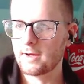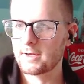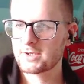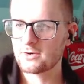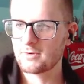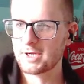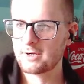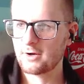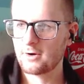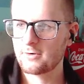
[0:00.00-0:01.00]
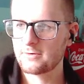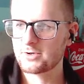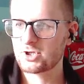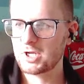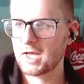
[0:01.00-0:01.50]
So like Co,
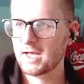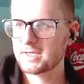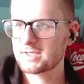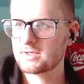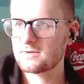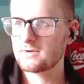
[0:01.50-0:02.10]
she asked